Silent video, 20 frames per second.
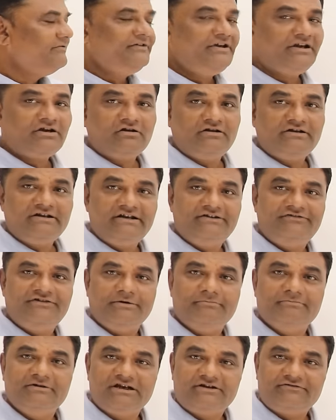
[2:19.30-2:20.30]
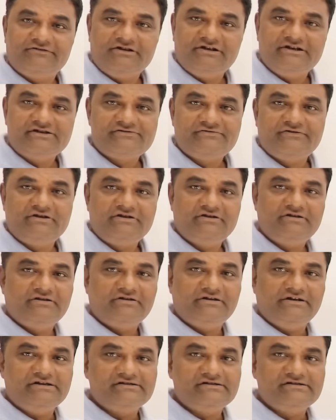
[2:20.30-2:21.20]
we are already familiar with this one.